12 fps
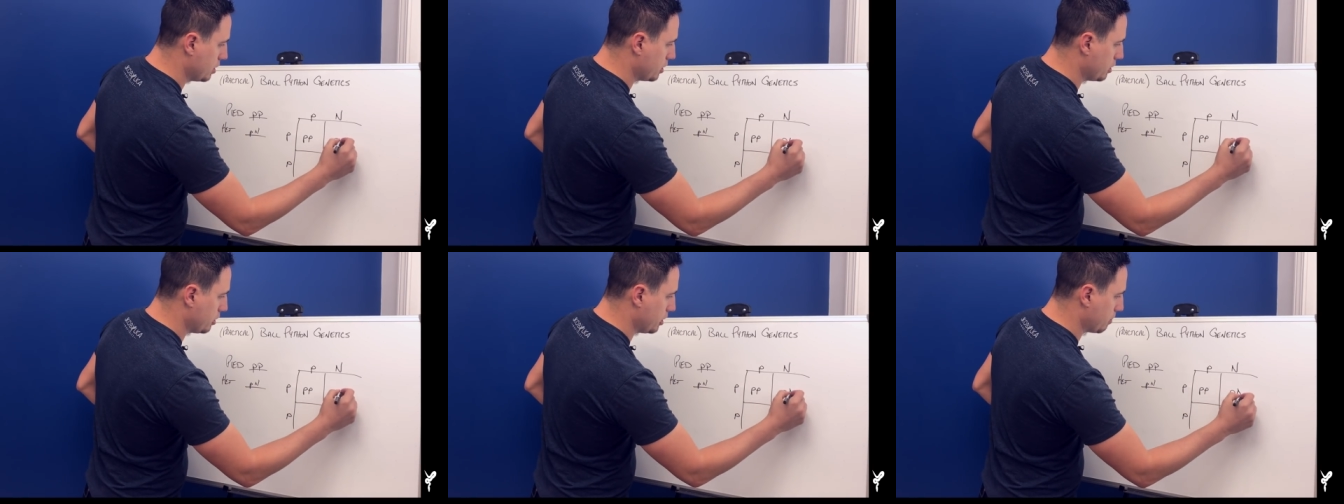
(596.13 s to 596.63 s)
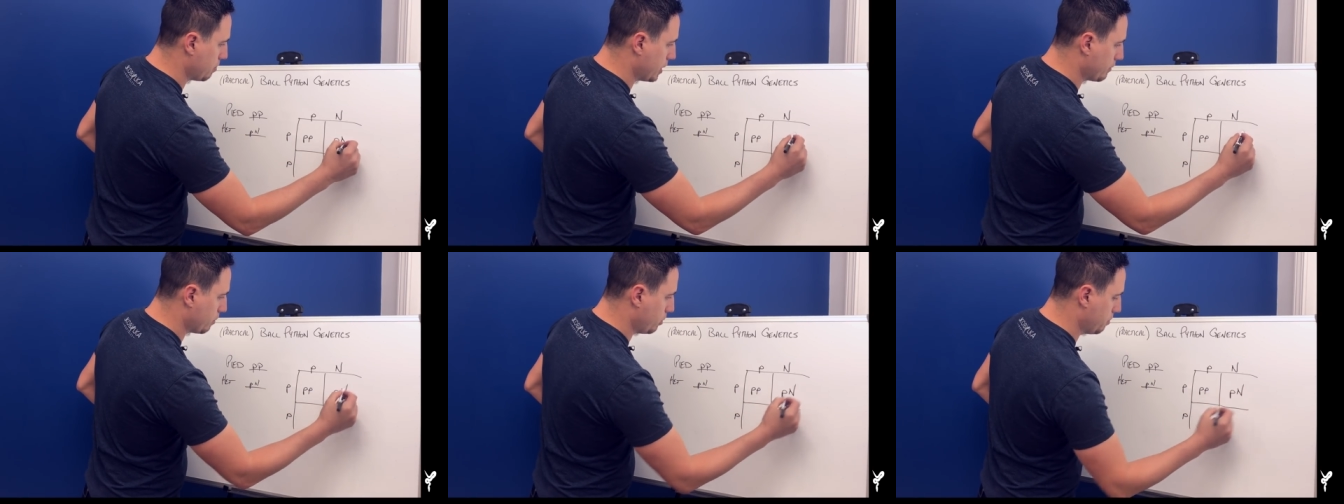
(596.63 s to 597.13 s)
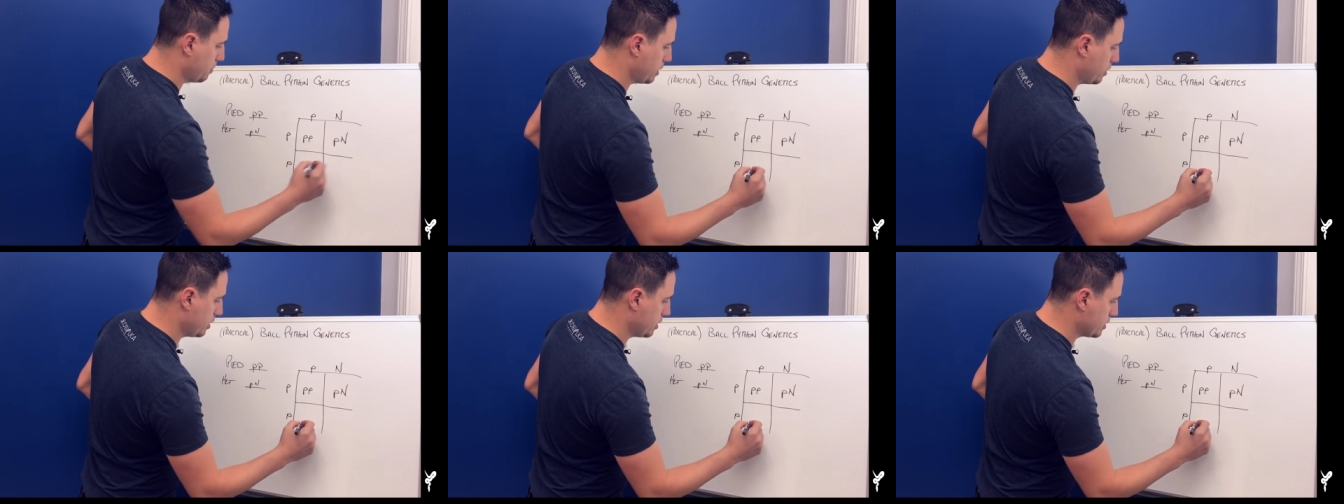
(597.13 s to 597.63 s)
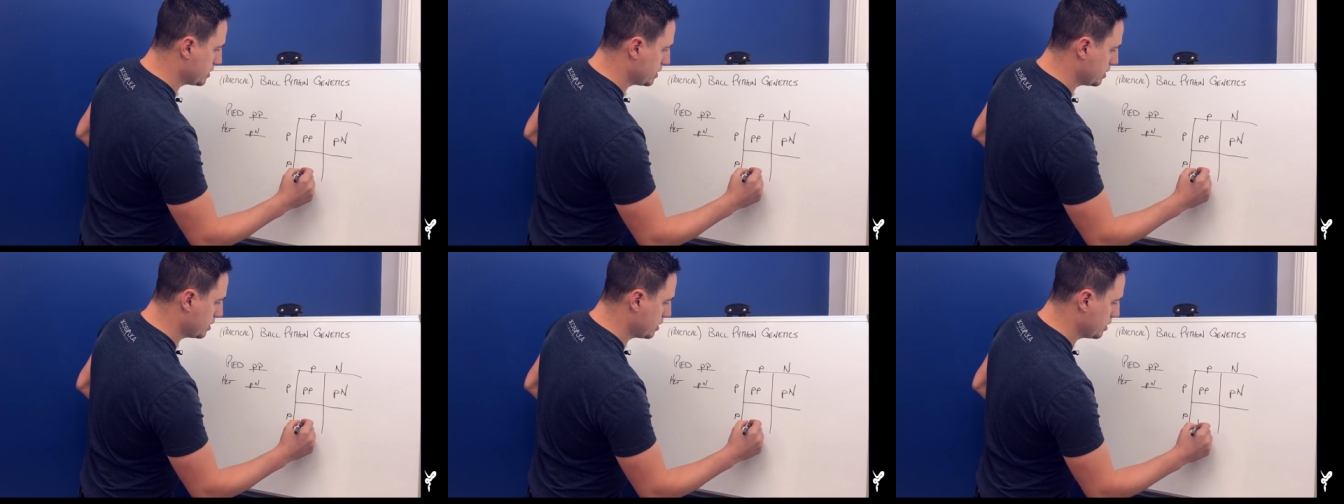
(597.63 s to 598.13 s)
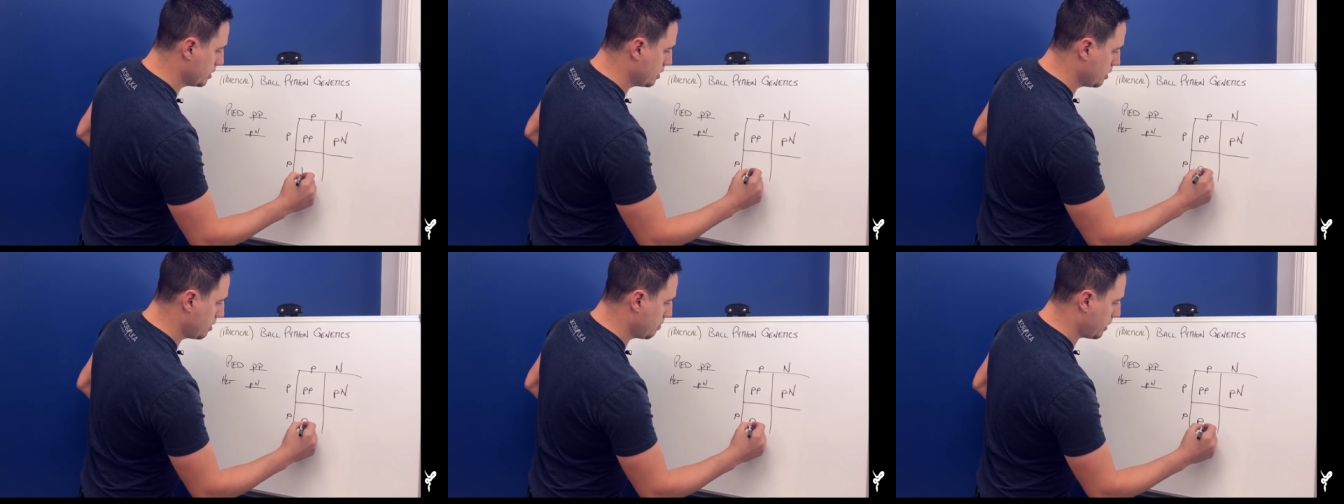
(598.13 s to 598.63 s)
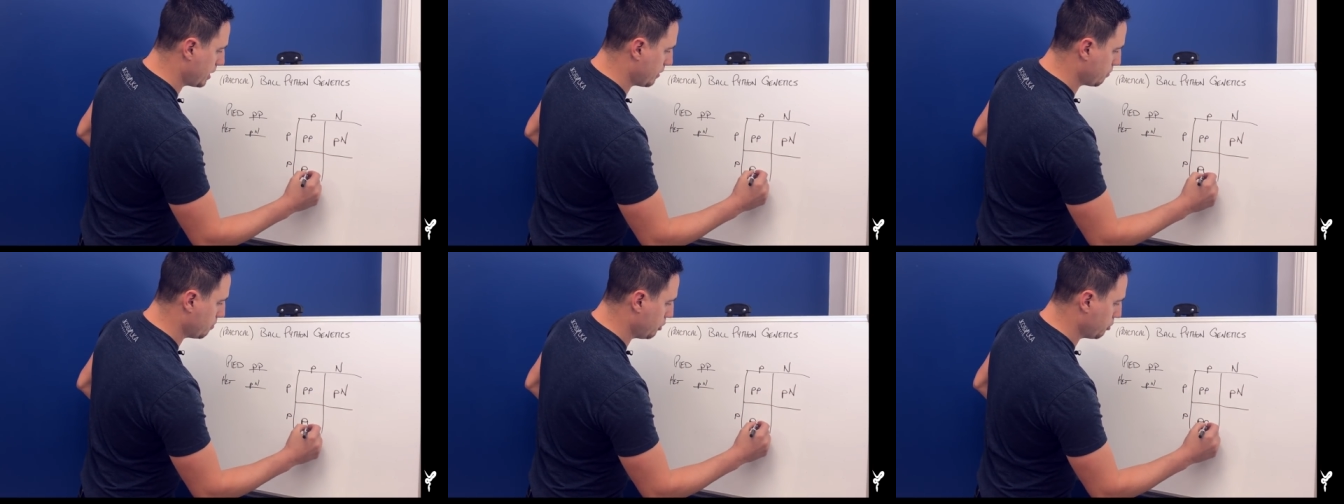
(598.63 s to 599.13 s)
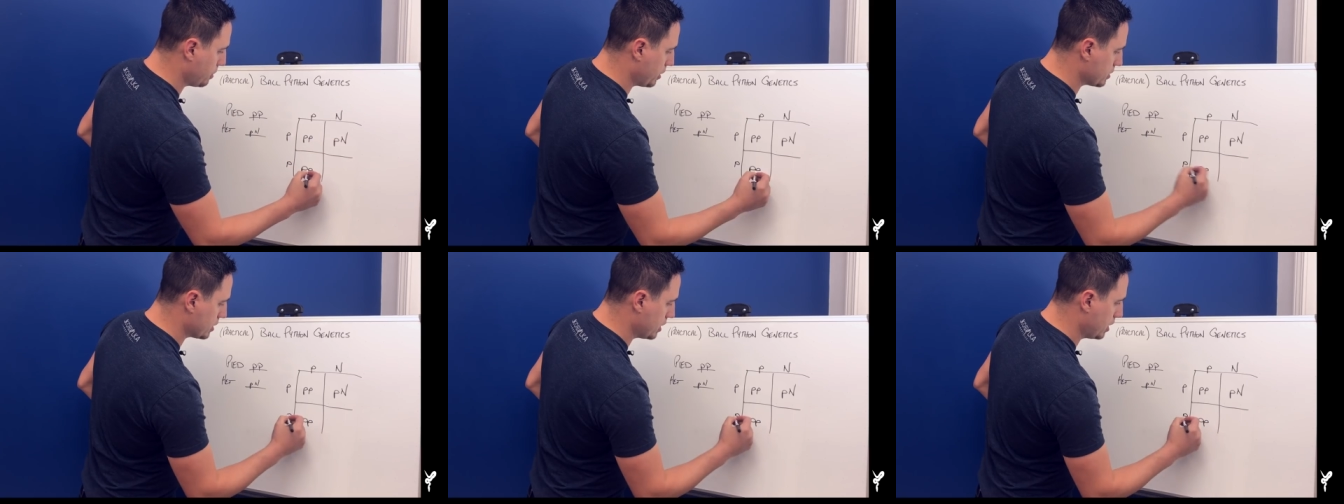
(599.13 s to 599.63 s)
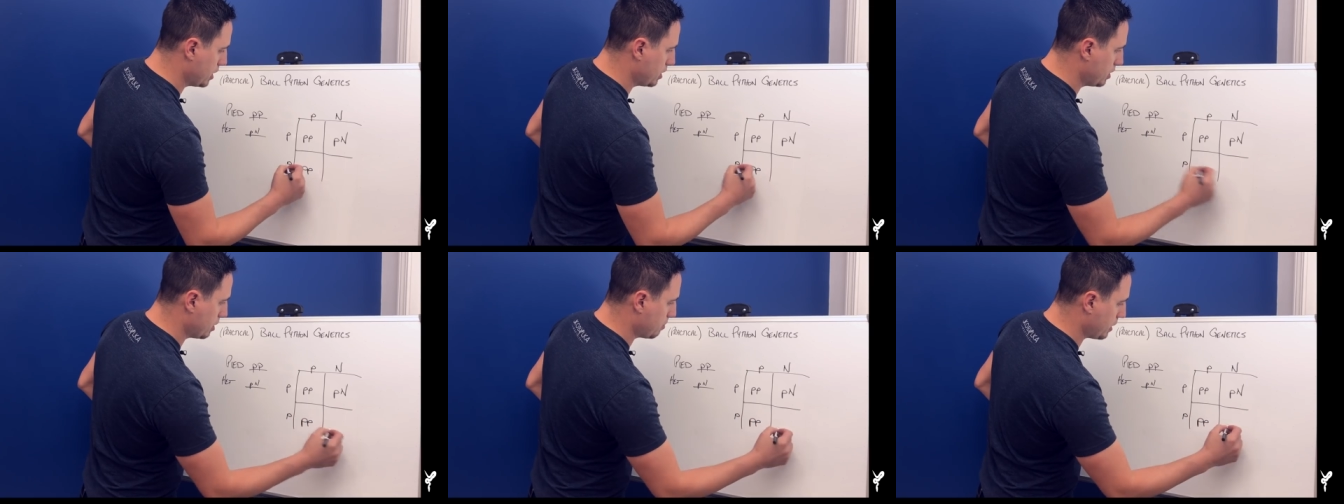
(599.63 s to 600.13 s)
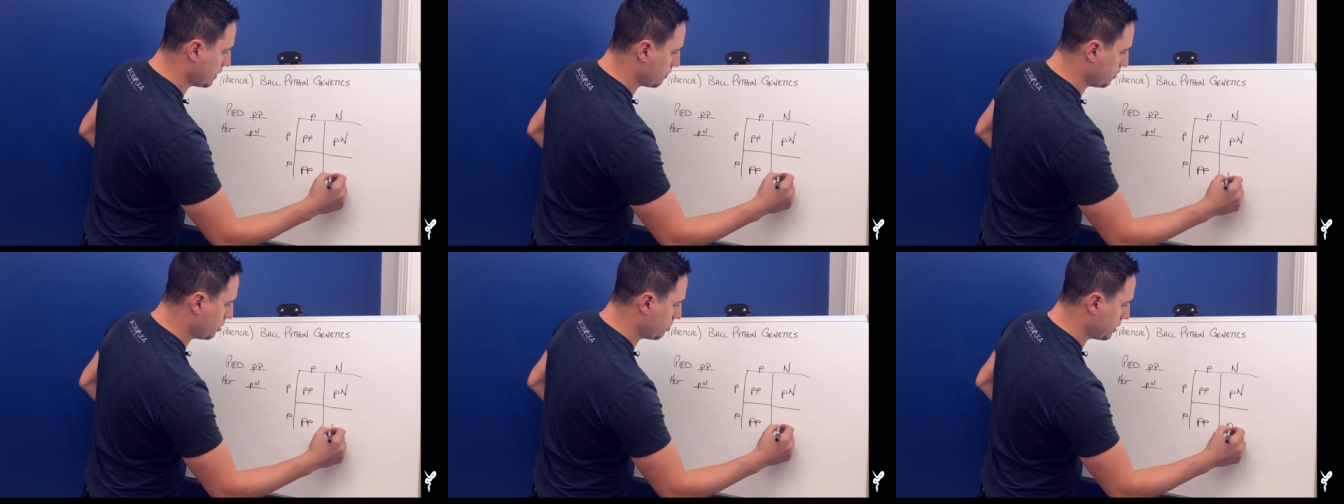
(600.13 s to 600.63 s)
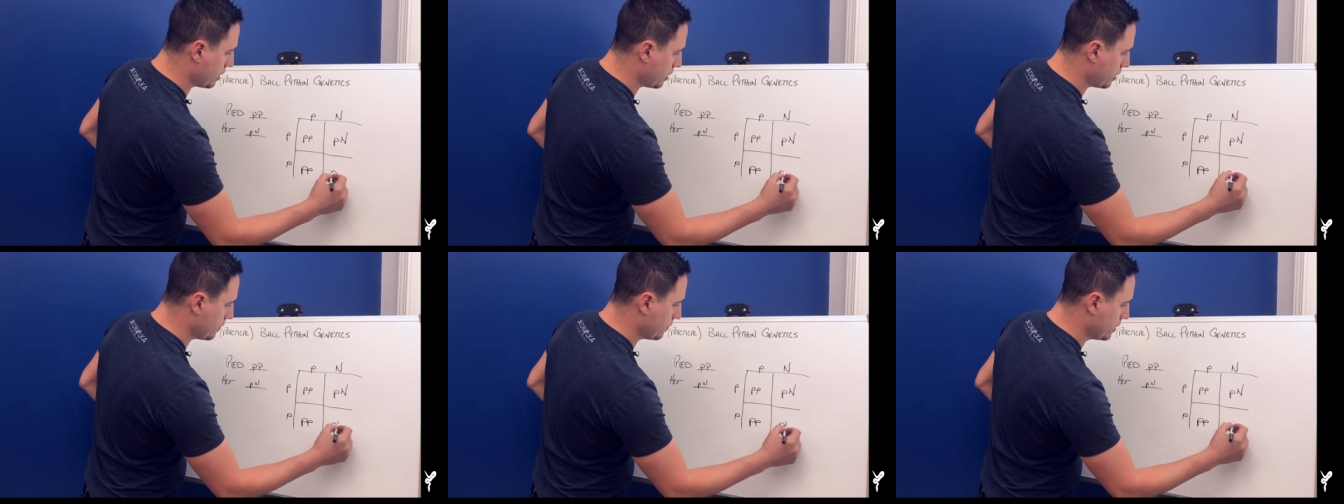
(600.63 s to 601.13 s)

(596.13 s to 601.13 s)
and here you get pied from one parent, pied from both parents again, and pied from one parent.